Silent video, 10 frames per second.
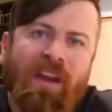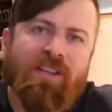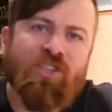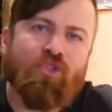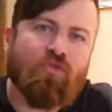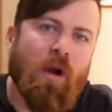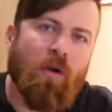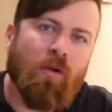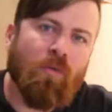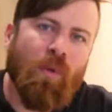I
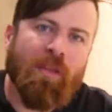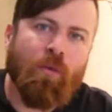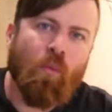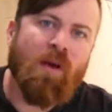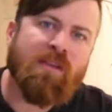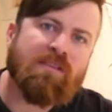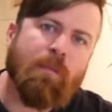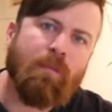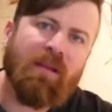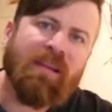struggled with was
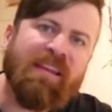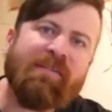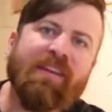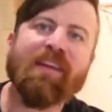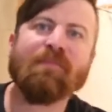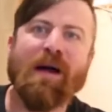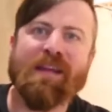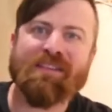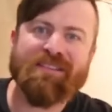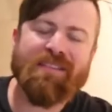believing in
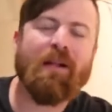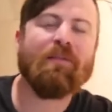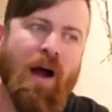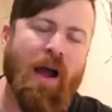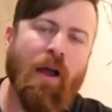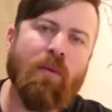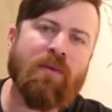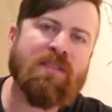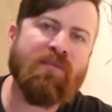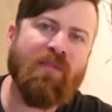myself. I
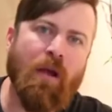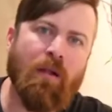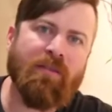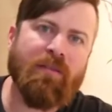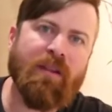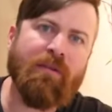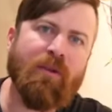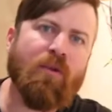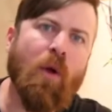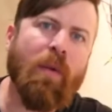always felt,
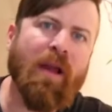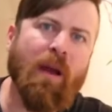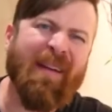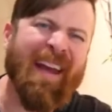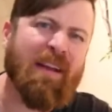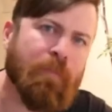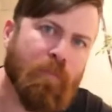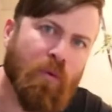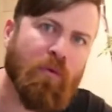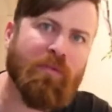even growing up, I had to
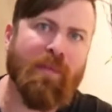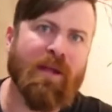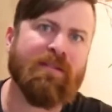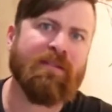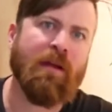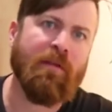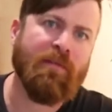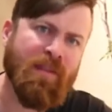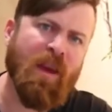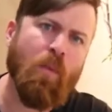prove
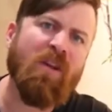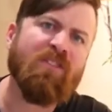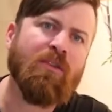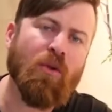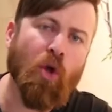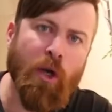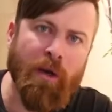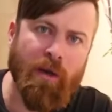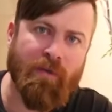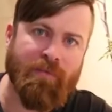myself that I wasn't good
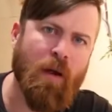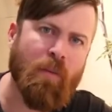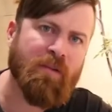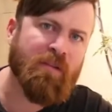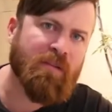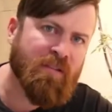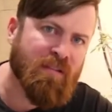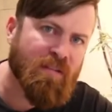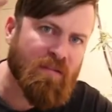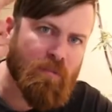enough. I wasn't
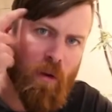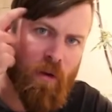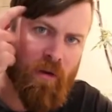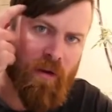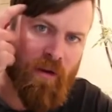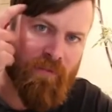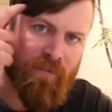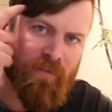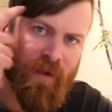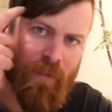smart enough.
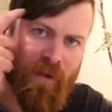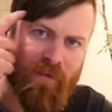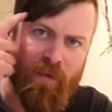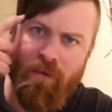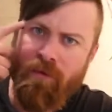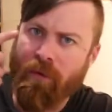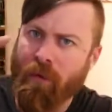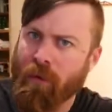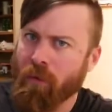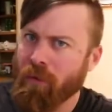I wasn't
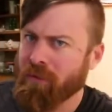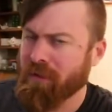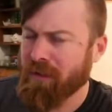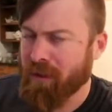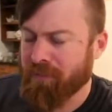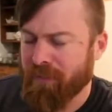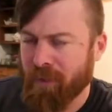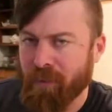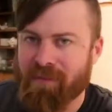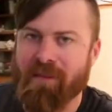old enough.
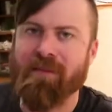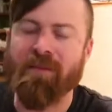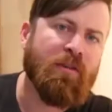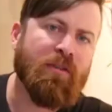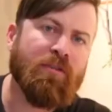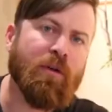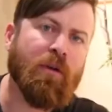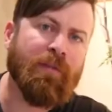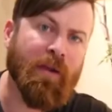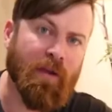I wasn't
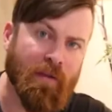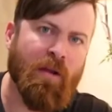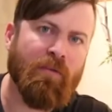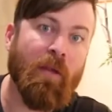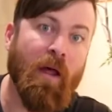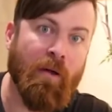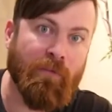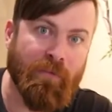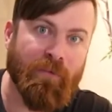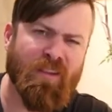deserving of
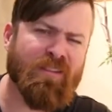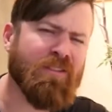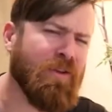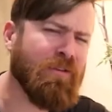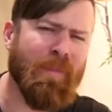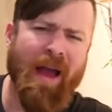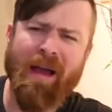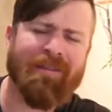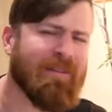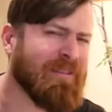love. This goes
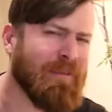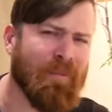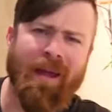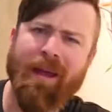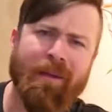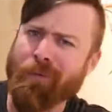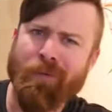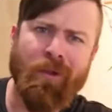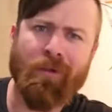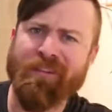back to some like
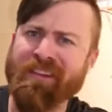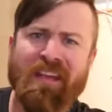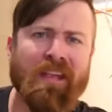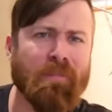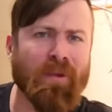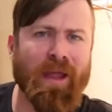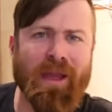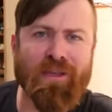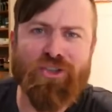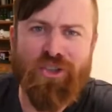real deep
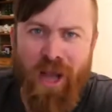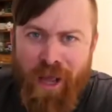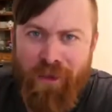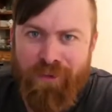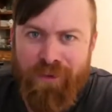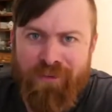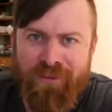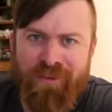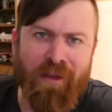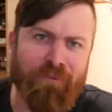like childhood
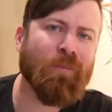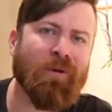stuff.